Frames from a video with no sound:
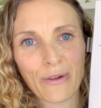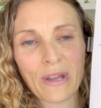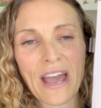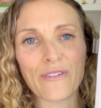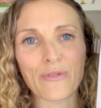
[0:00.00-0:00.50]

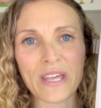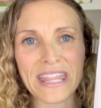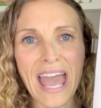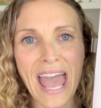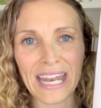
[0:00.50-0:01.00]
have it with
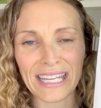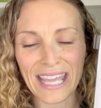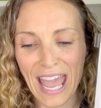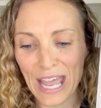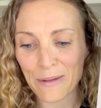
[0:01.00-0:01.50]

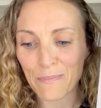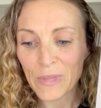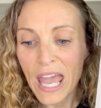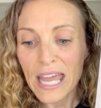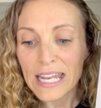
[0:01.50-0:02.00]
NK.
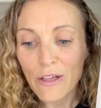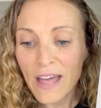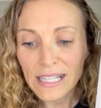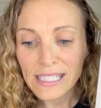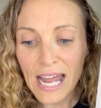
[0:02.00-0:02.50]
Now,
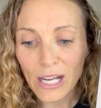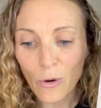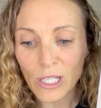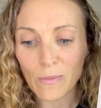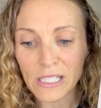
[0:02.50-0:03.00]
that's not
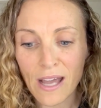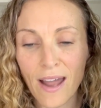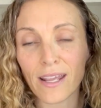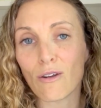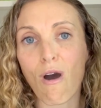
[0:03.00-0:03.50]
going to be
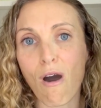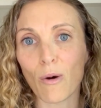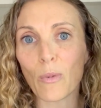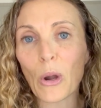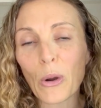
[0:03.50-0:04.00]
taught in all
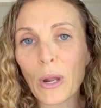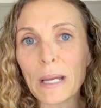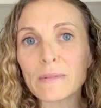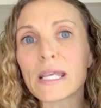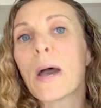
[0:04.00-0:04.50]

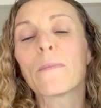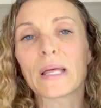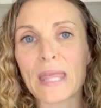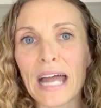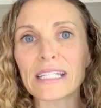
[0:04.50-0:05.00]
programs,
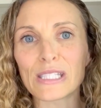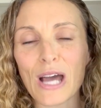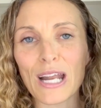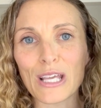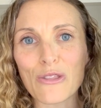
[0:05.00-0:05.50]
but that is
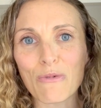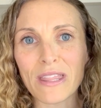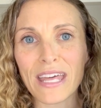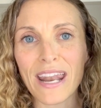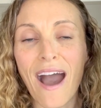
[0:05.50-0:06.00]
taught in the one
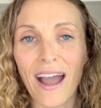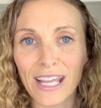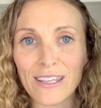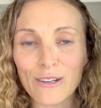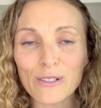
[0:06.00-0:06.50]
that I
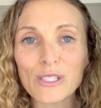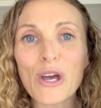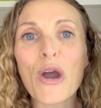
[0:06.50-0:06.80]
use.